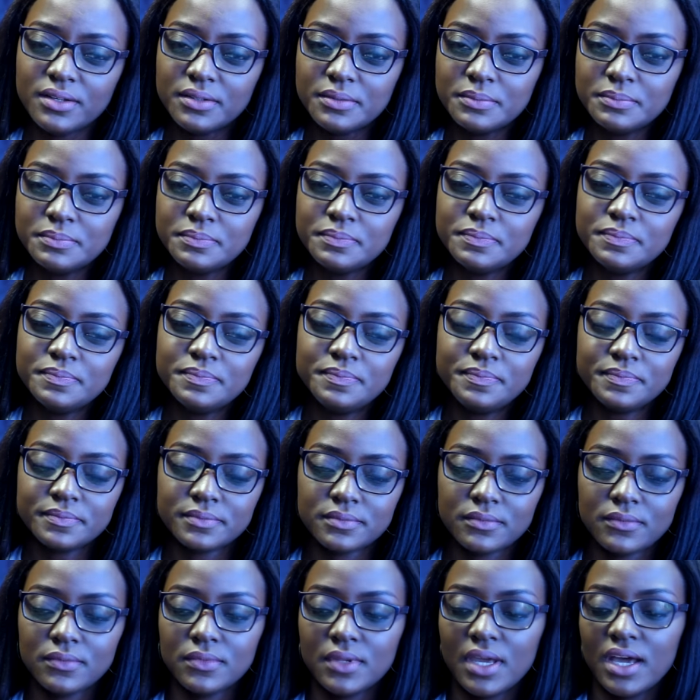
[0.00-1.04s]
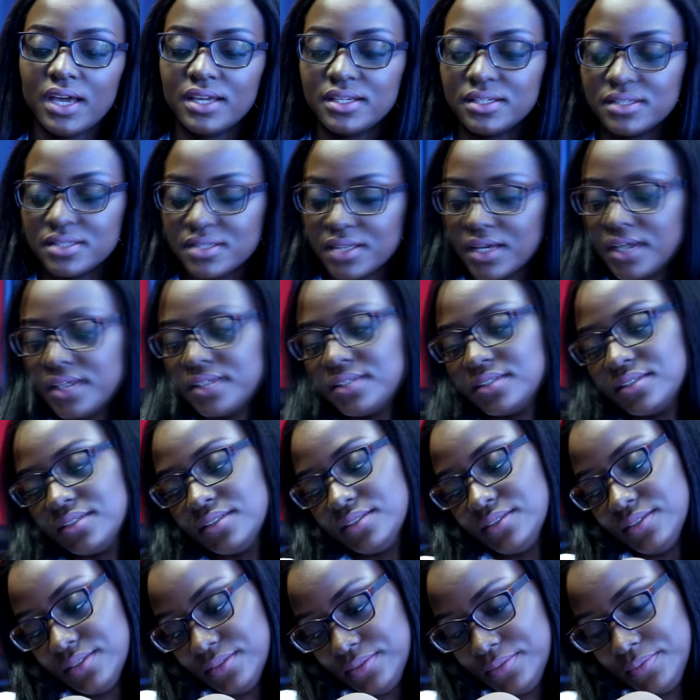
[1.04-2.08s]
Um, I
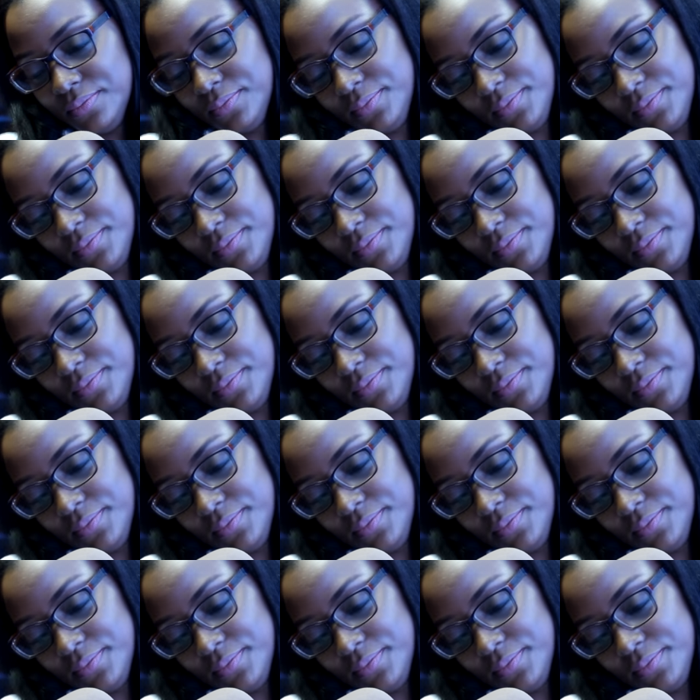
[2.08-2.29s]
decided